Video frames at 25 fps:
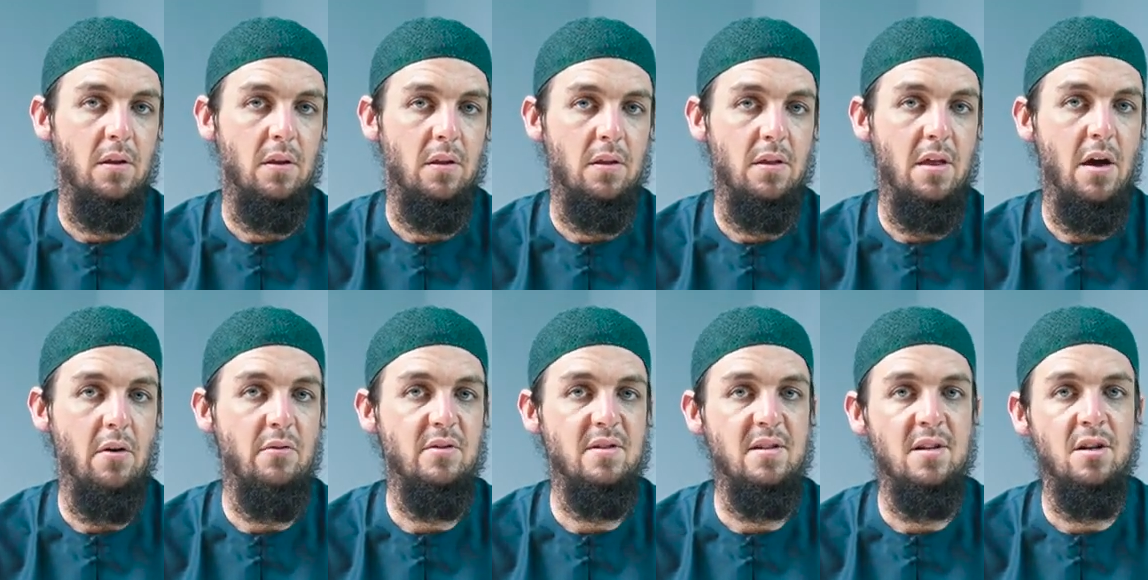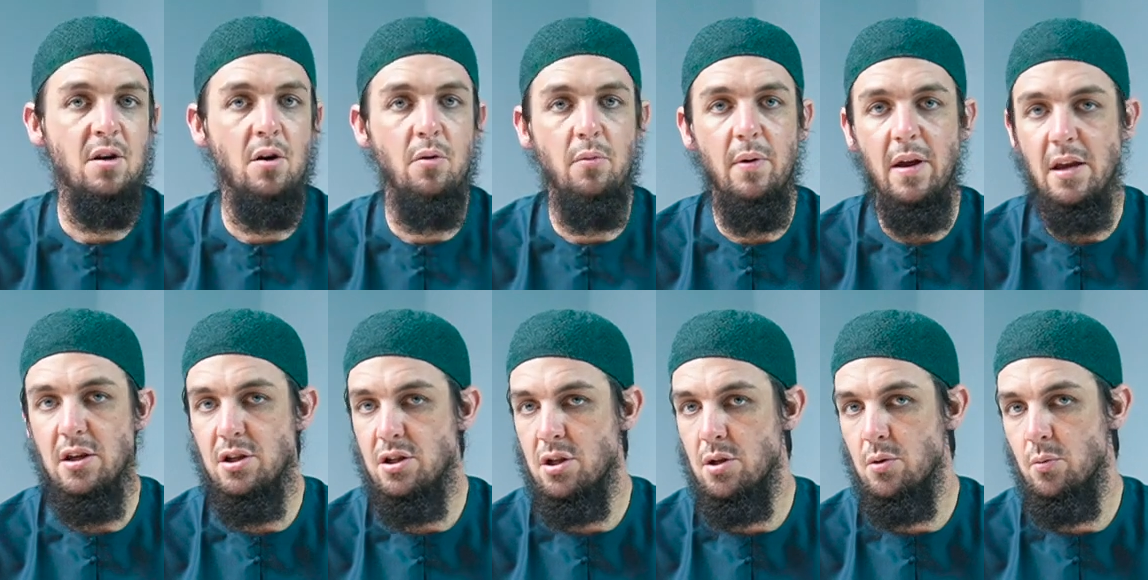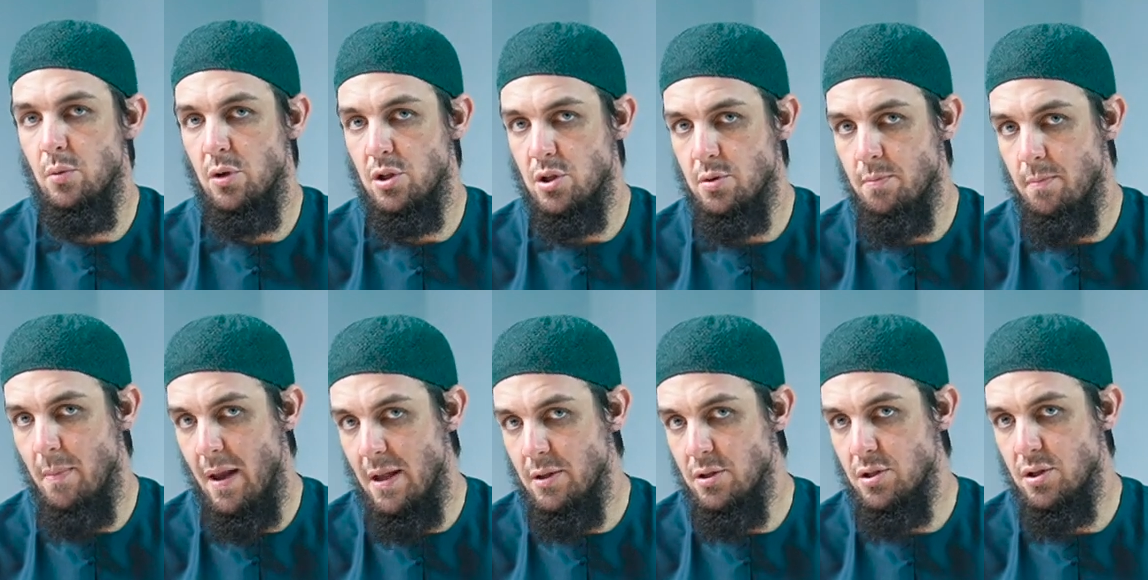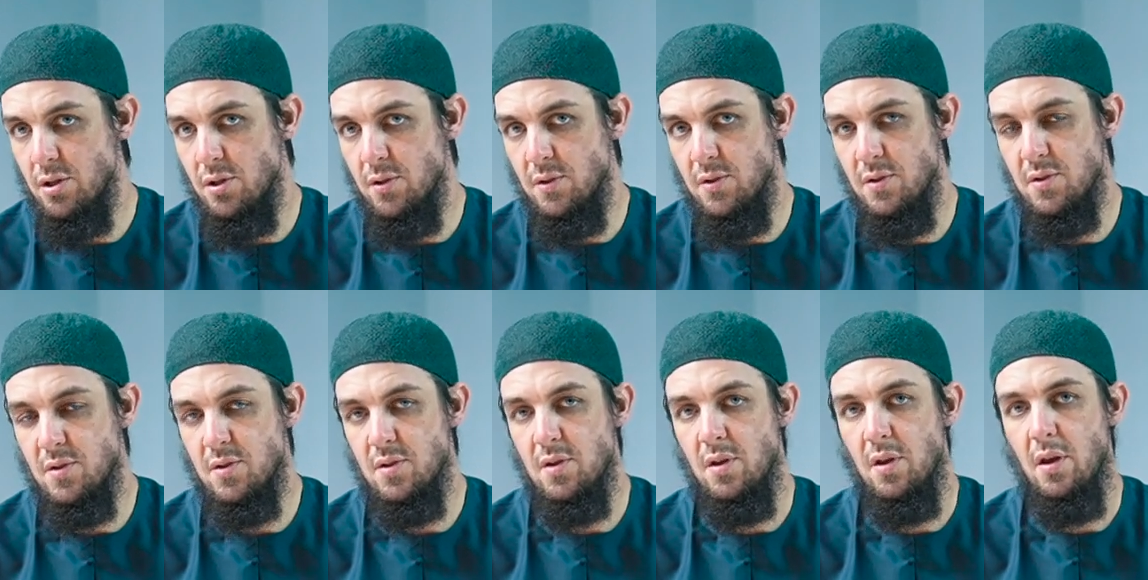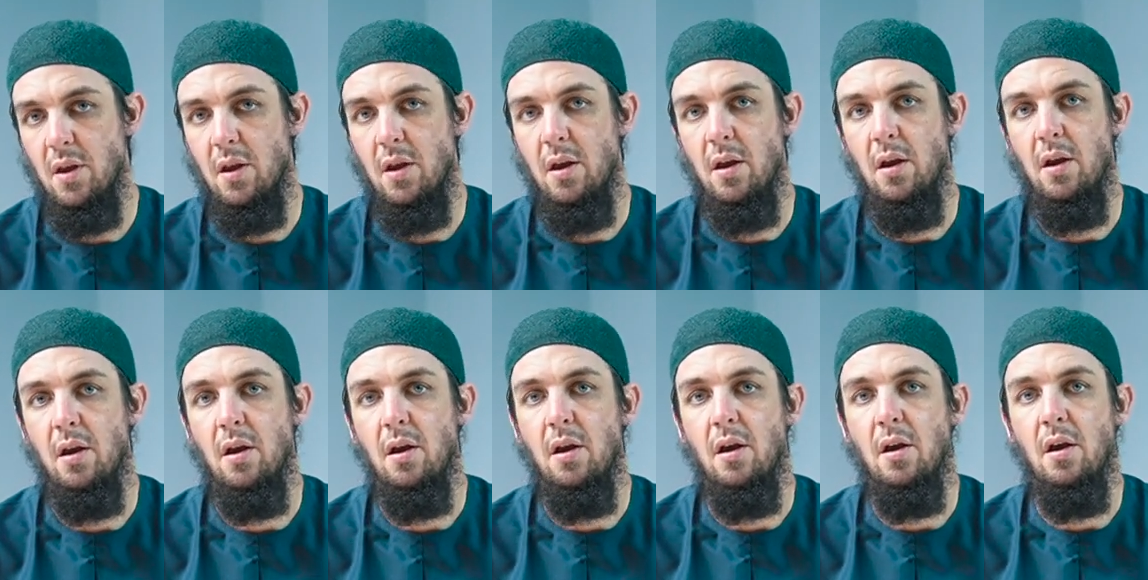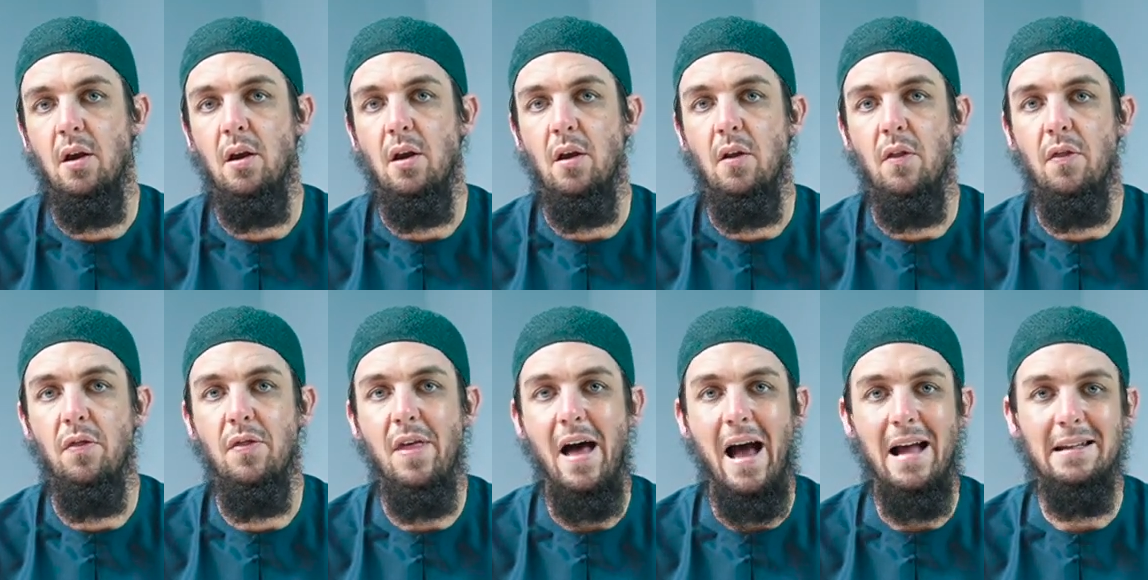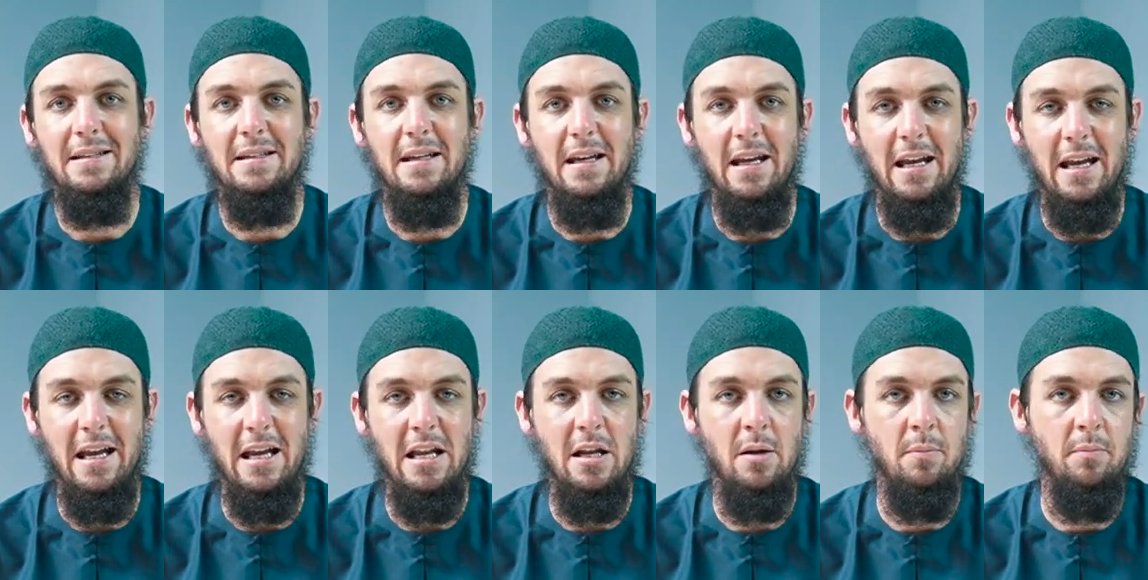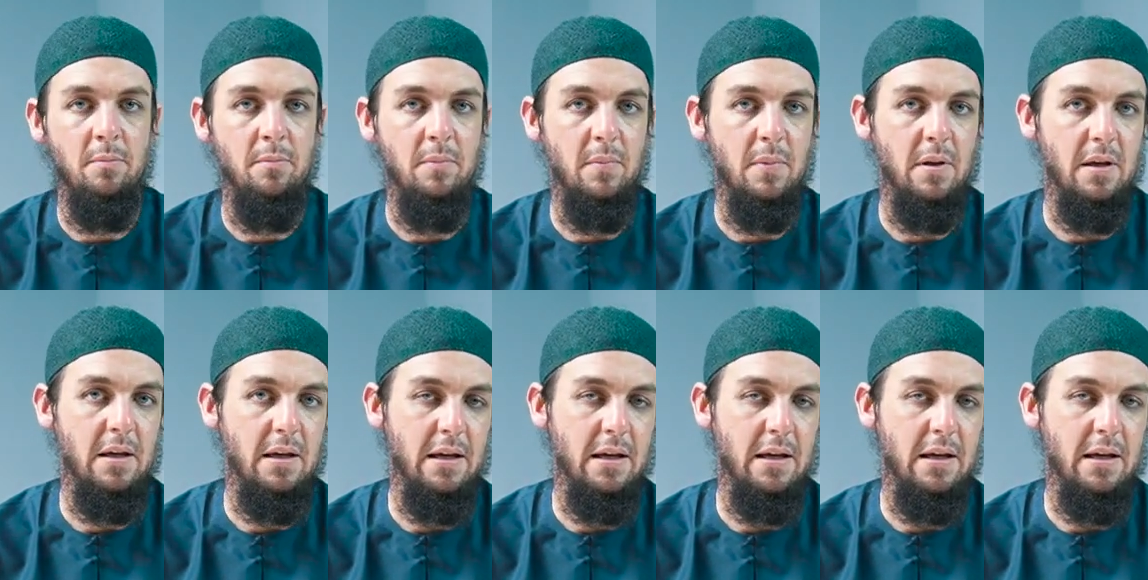There is a narration which mentions that hilm,